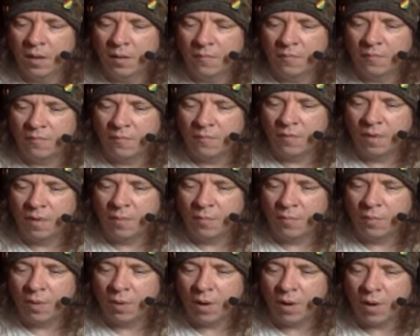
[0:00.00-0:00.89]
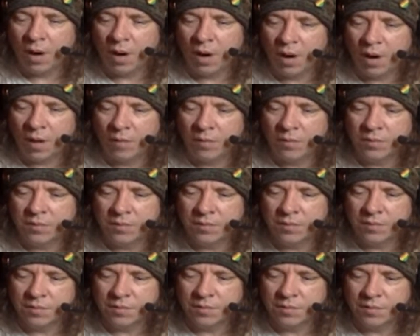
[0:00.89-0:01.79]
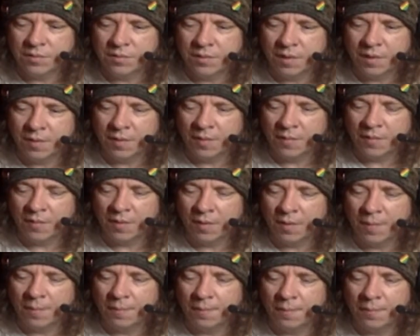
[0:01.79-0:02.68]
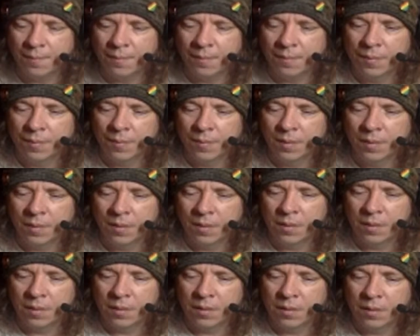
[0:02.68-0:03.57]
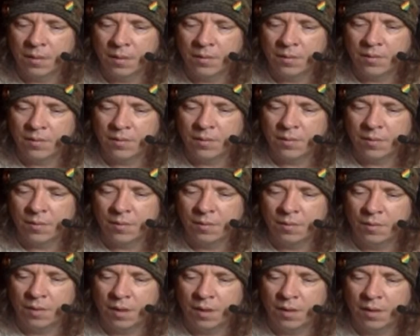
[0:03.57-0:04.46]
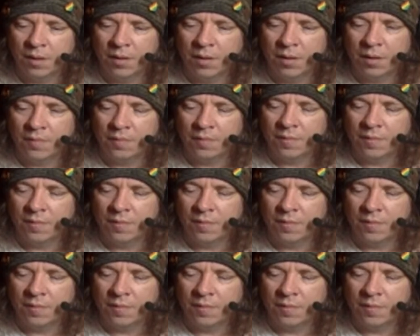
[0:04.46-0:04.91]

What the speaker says: from where I was coming from to where I live,